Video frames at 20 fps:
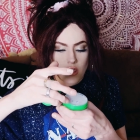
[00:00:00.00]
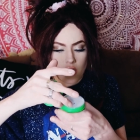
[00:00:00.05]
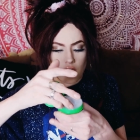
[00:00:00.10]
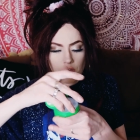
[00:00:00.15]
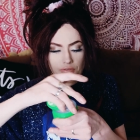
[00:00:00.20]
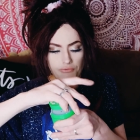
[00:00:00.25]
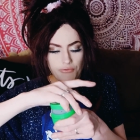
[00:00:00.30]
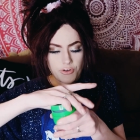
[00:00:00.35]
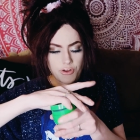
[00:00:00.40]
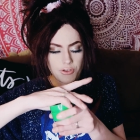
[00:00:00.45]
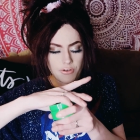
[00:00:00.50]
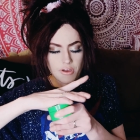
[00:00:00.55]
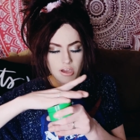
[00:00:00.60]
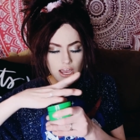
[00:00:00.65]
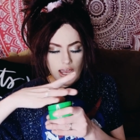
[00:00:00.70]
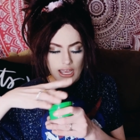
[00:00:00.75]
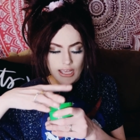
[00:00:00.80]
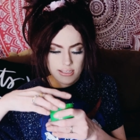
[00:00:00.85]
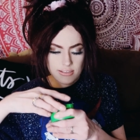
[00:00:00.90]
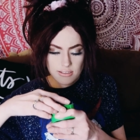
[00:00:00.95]
uh, for you
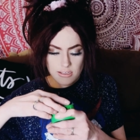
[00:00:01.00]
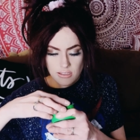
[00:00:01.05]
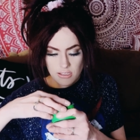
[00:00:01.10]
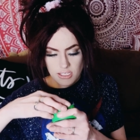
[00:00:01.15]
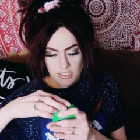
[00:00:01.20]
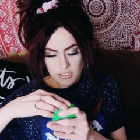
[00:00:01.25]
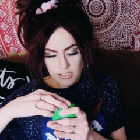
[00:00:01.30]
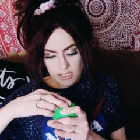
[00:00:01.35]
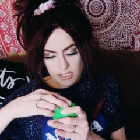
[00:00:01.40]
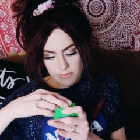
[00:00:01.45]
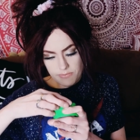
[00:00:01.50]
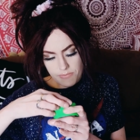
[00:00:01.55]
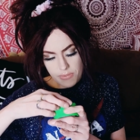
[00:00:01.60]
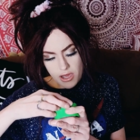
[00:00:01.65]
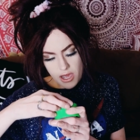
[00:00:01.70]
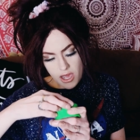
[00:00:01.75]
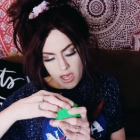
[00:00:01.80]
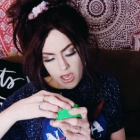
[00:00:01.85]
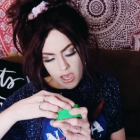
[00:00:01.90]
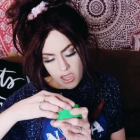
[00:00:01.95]
guys. And this is
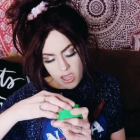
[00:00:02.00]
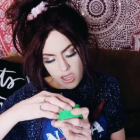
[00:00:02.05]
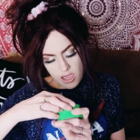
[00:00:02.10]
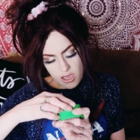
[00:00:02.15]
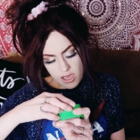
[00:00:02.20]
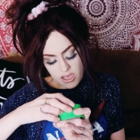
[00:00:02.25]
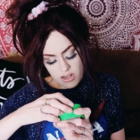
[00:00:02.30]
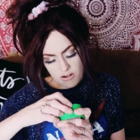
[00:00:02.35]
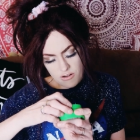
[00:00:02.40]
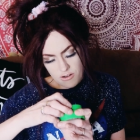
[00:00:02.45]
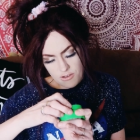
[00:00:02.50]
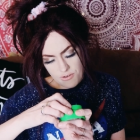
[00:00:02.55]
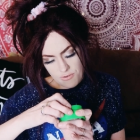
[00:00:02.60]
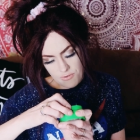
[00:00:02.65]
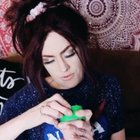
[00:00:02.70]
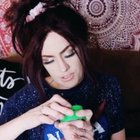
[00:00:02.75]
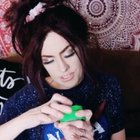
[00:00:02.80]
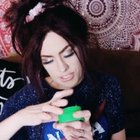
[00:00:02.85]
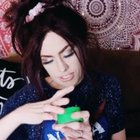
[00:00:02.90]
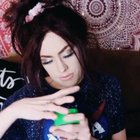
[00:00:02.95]
by, I don't know
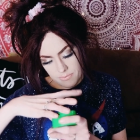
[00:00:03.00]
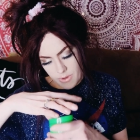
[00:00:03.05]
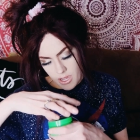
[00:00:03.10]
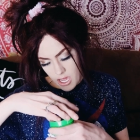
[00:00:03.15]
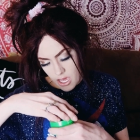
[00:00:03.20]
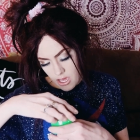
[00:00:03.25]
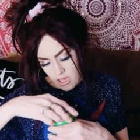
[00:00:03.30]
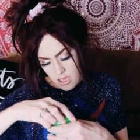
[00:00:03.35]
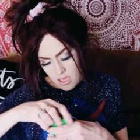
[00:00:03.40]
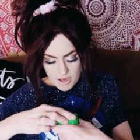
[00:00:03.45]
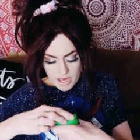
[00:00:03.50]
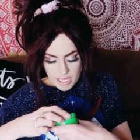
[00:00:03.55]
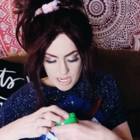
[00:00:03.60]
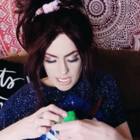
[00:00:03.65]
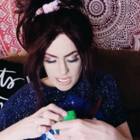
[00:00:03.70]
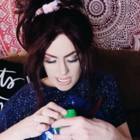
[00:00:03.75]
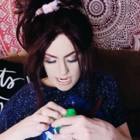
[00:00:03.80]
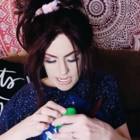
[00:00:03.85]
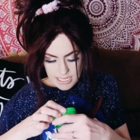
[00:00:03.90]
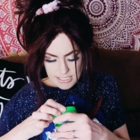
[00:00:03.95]
who this is by,
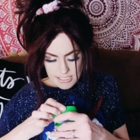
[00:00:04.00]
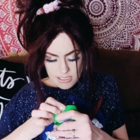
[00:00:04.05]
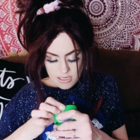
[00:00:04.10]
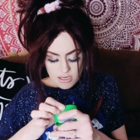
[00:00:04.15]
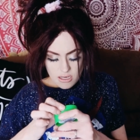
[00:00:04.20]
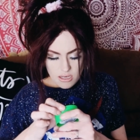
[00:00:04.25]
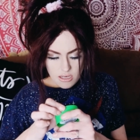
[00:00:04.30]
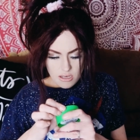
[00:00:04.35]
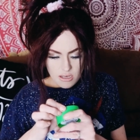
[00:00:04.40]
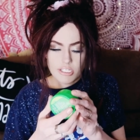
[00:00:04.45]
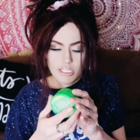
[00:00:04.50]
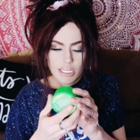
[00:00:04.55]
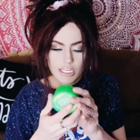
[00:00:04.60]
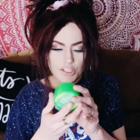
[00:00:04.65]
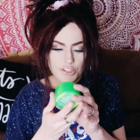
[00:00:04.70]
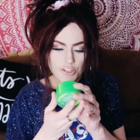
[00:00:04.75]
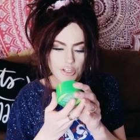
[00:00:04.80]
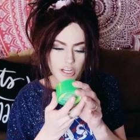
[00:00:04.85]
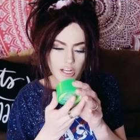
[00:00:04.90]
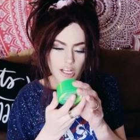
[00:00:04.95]
but it is a tea
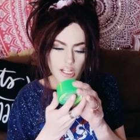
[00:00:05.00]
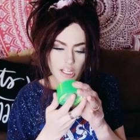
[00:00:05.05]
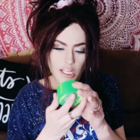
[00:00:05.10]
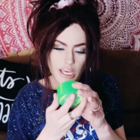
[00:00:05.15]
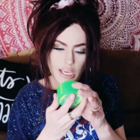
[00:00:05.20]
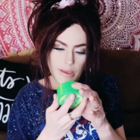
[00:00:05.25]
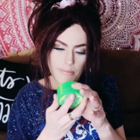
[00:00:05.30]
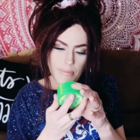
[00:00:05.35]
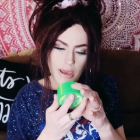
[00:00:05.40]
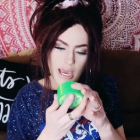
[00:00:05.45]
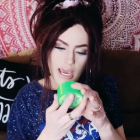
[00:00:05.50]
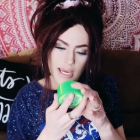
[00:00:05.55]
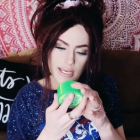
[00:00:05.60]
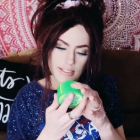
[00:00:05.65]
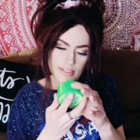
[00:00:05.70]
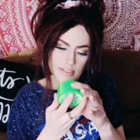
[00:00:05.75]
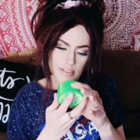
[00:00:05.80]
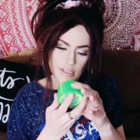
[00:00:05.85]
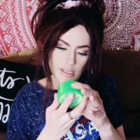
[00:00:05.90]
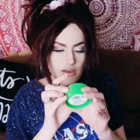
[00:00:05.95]
tree clay
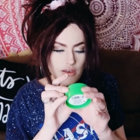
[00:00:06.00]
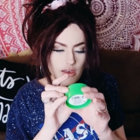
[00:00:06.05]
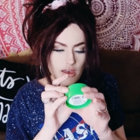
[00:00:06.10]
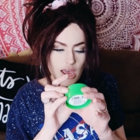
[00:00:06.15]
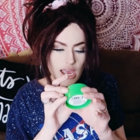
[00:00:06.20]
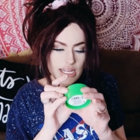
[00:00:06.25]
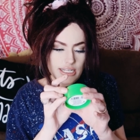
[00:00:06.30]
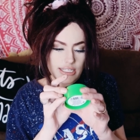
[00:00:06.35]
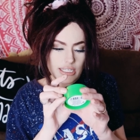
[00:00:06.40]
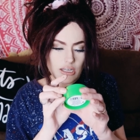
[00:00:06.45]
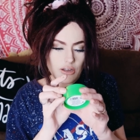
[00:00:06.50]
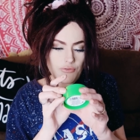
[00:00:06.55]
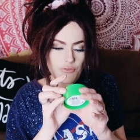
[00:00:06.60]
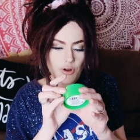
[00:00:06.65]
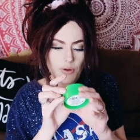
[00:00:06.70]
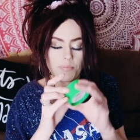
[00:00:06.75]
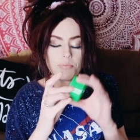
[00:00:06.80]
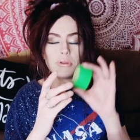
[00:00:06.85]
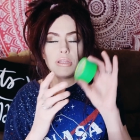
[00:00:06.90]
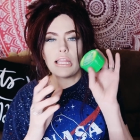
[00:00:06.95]
mask, uh, ideal
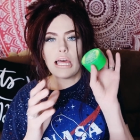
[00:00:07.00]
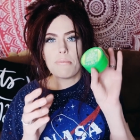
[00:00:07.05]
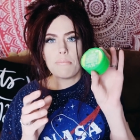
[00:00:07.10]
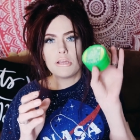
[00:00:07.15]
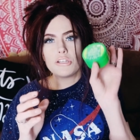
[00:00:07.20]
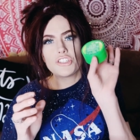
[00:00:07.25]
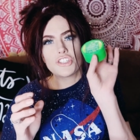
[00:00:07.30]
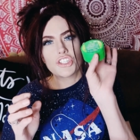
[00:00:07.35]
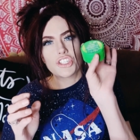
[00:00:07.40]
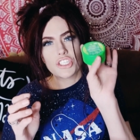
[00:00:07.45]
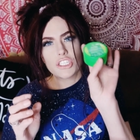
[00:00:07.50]
for blemished